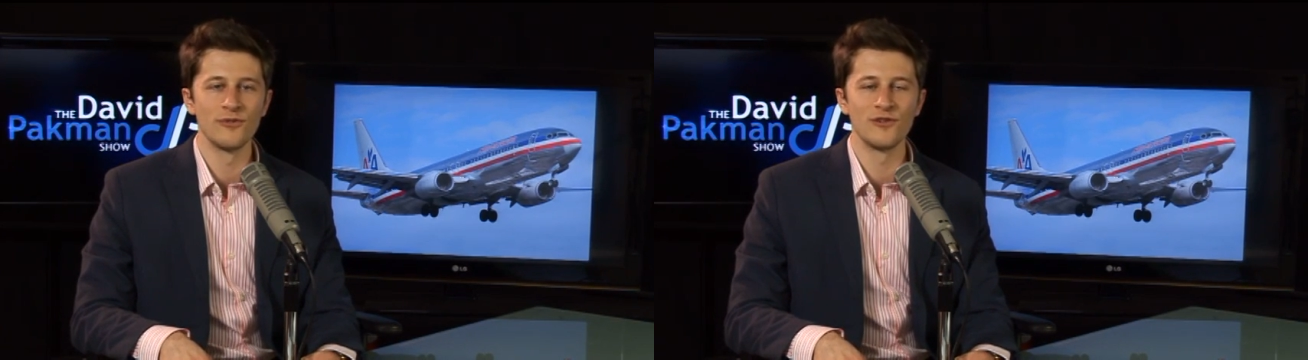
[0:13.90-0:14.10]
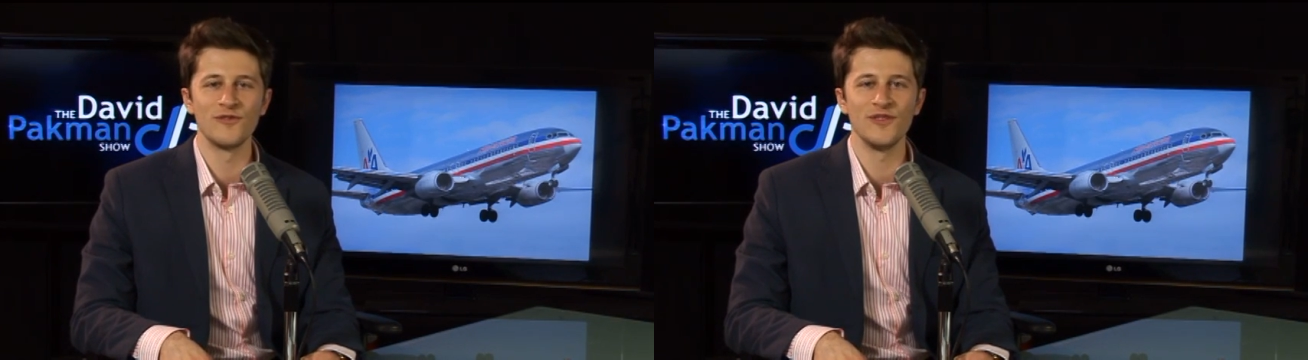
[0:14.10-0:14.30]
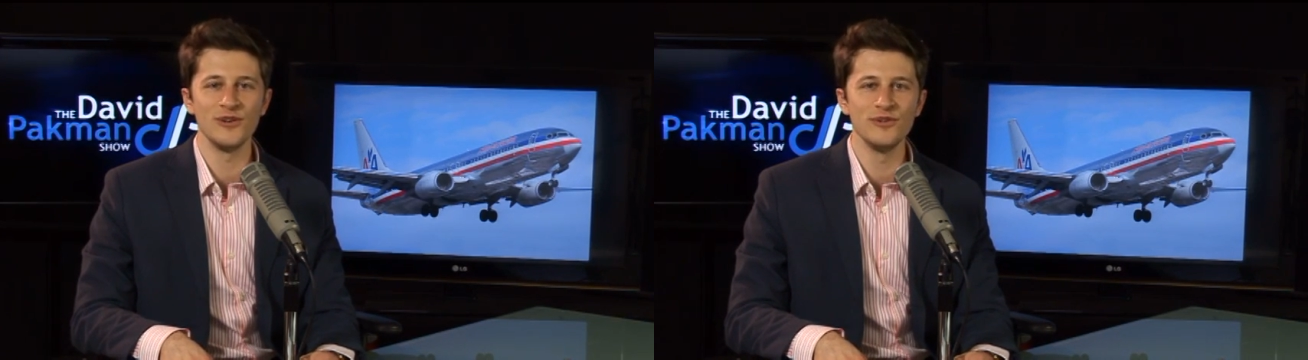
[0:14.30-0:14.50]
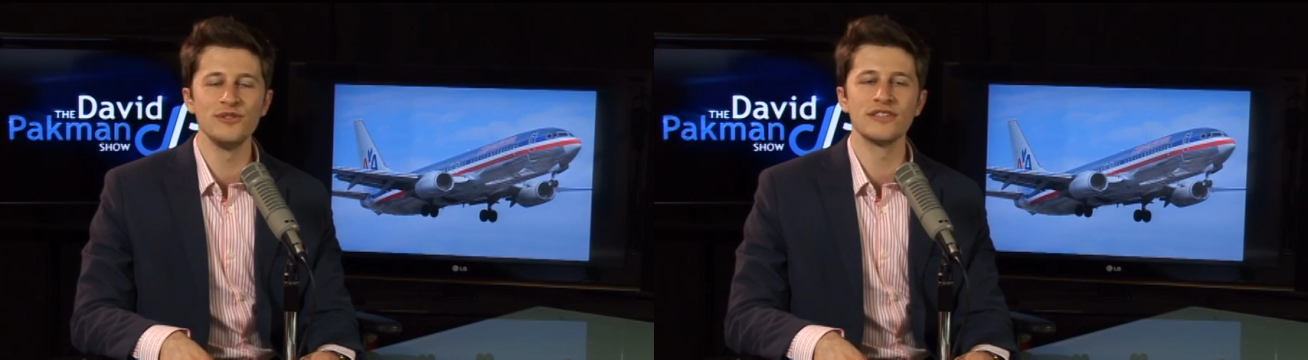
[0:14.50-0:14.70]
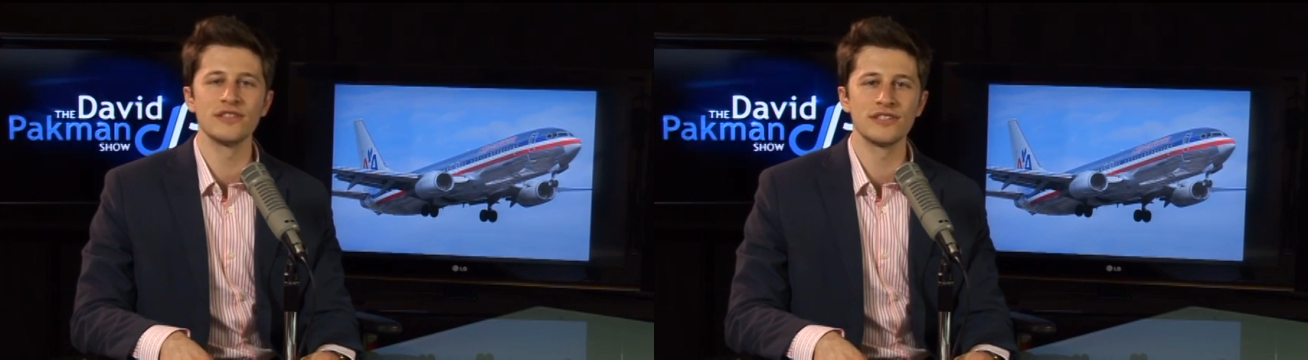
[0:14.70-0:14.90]

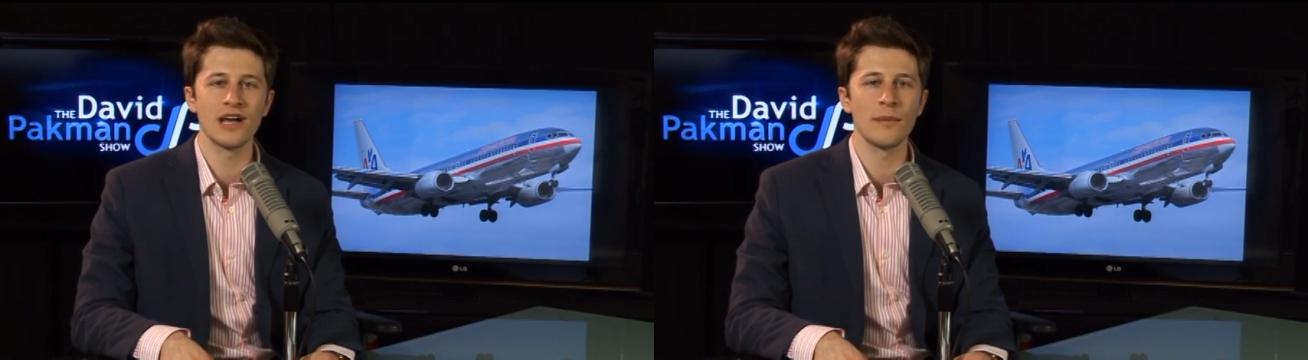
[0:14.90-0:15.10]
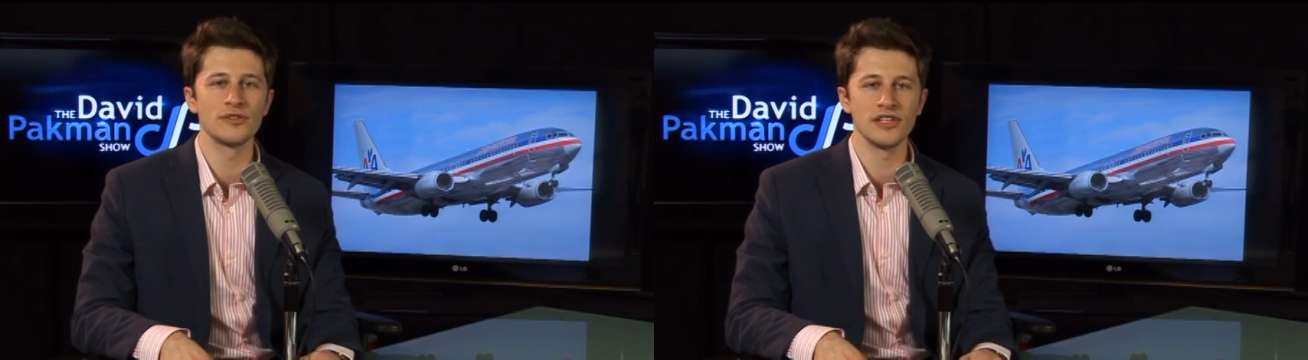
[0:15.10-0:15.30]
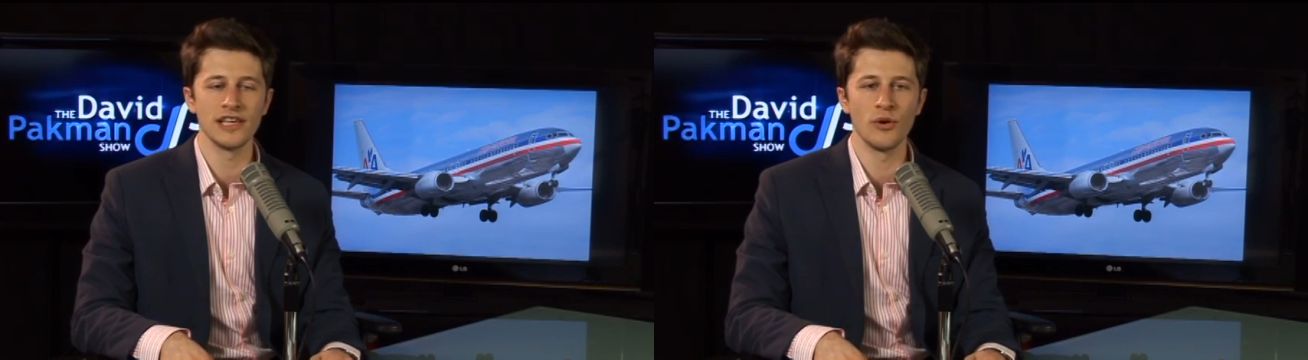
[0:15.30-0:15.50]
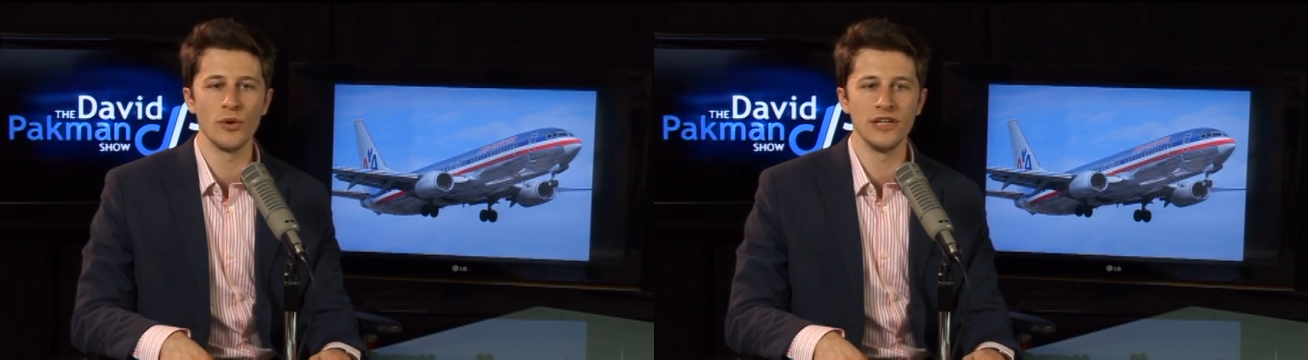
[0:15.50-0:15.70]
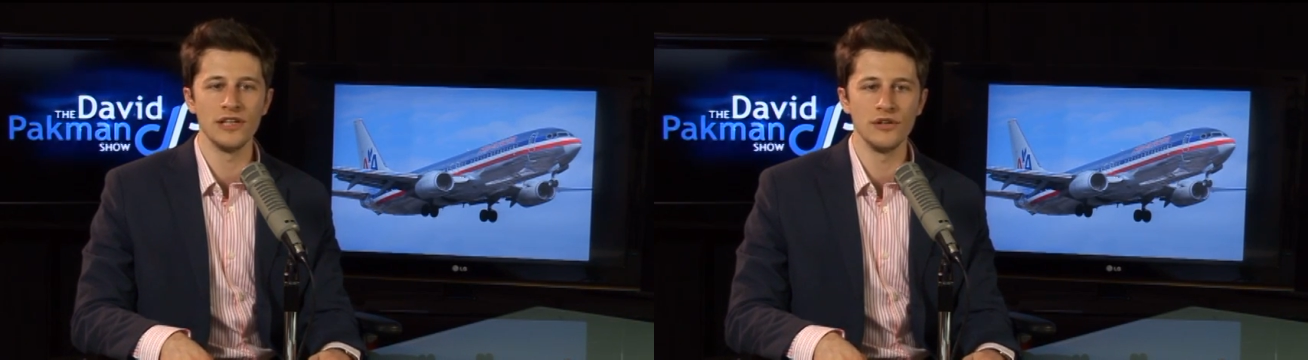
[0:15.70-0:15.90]
refused to stop singing
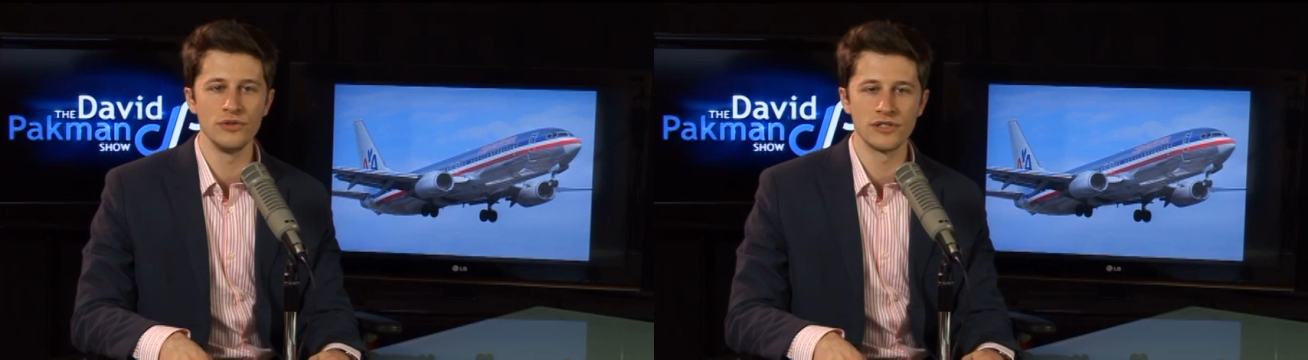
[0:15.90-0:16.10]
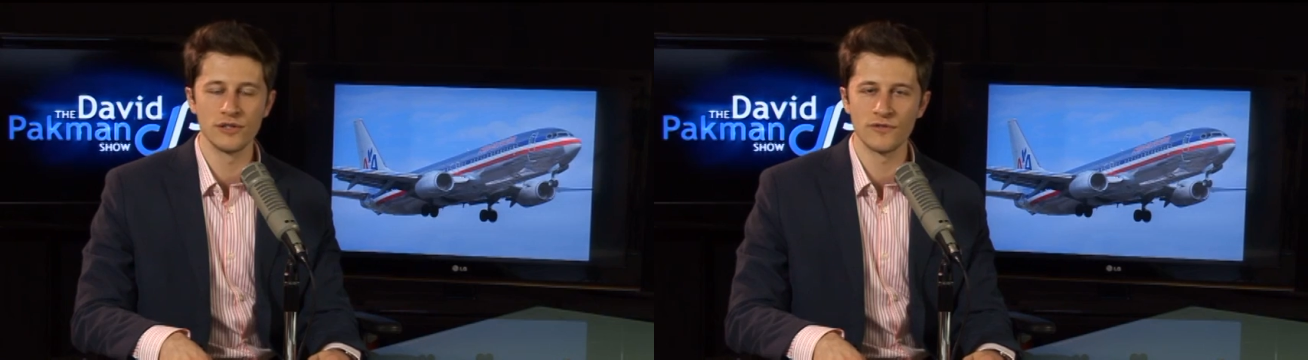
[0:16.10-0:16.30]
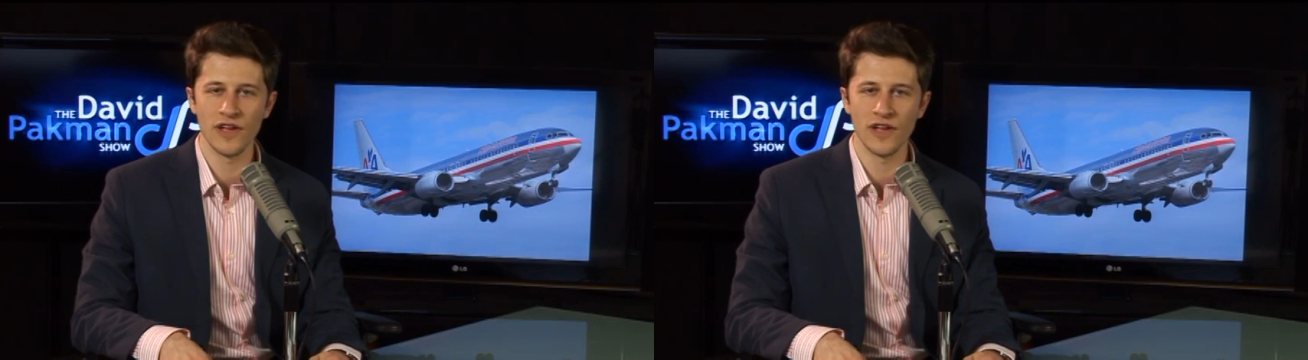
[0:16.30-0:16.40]
Whitney Houston's